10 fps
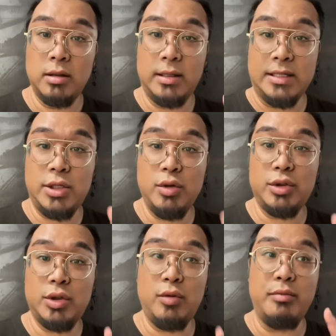Get
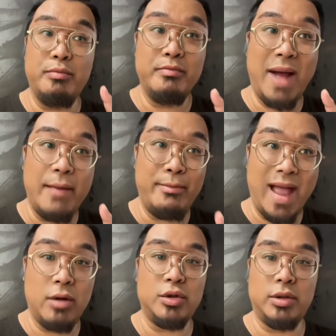used to my
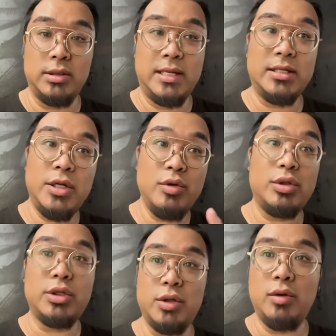boundaries. Get
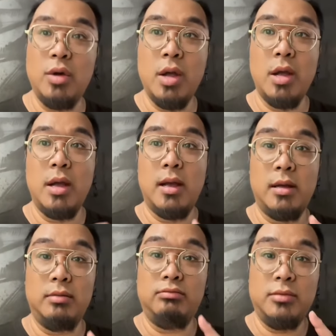used to,
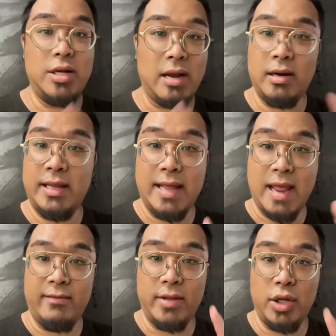you're not going to
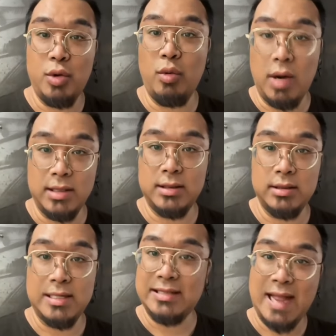get everything you want.
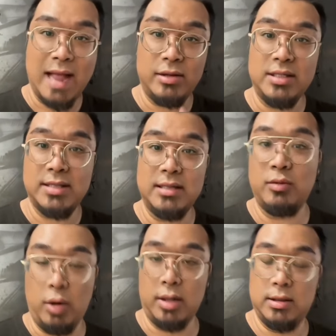That's not how these things
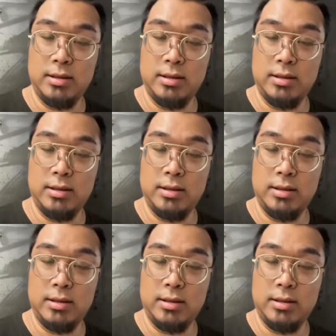work.